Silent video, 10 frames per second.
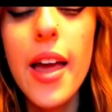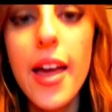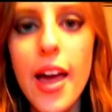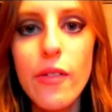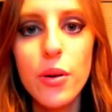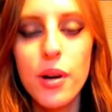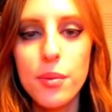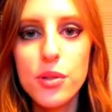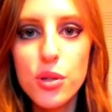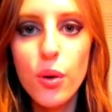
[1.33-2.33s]
Hey everyone,
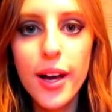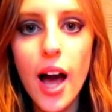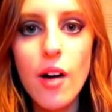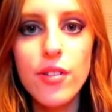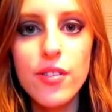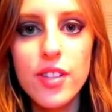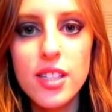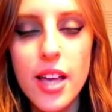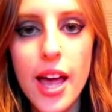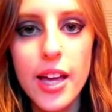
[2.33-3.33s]
I'm going to do a quick outfit of the
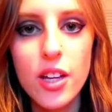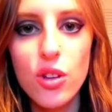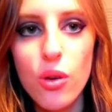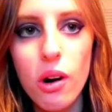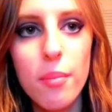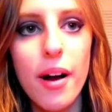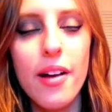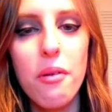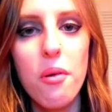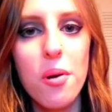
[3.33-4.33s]
day. Ignore
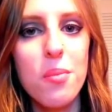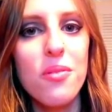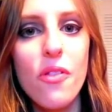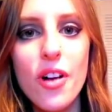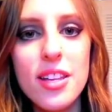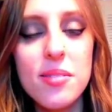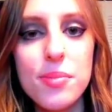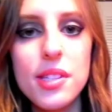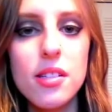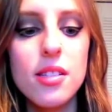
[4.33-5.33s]
my horrible voice, I'm
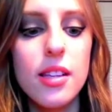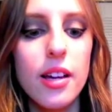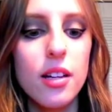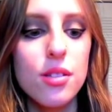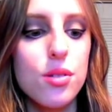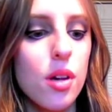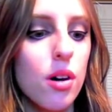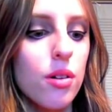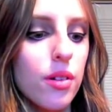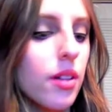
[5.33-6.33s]
still sick,
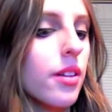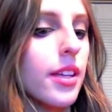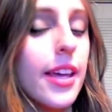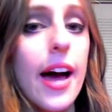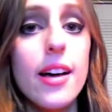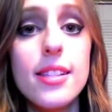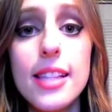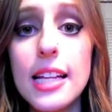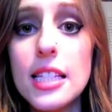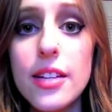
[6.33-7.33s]
so yeah, it's
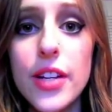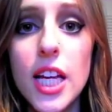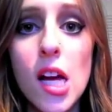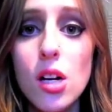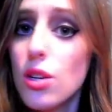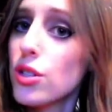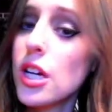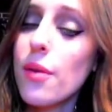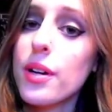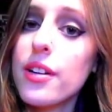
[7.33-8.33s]
Thanksgiving,
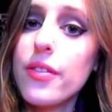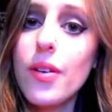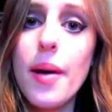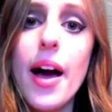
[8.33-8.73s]
so I wanted to film my